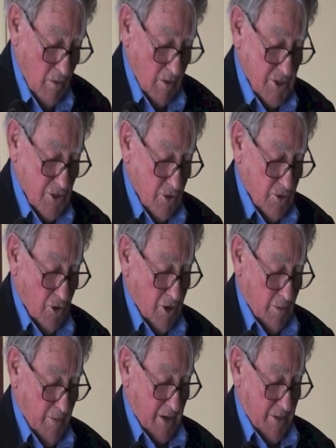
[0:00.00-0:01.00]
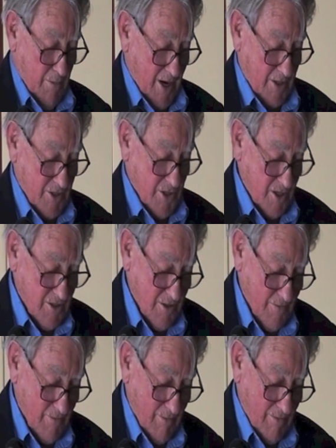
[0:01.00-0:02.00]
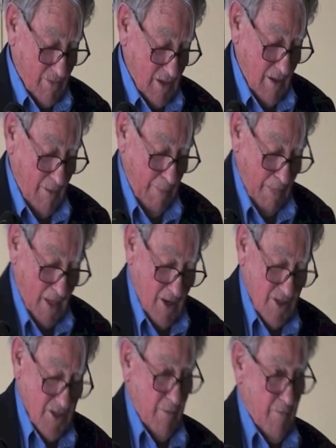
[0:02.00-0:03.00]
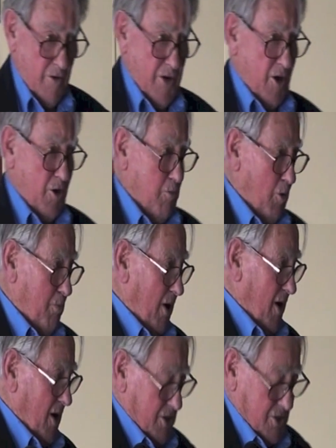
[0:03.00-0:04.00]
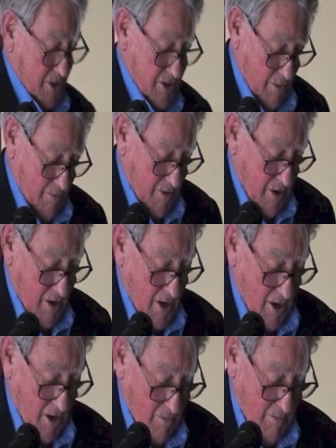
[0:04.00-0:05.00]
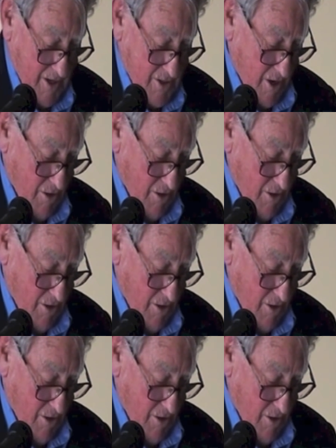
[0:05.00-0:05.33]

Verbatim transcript: well, still talking about the Mark 6. Some of the notable pilots and some of our oh, blokes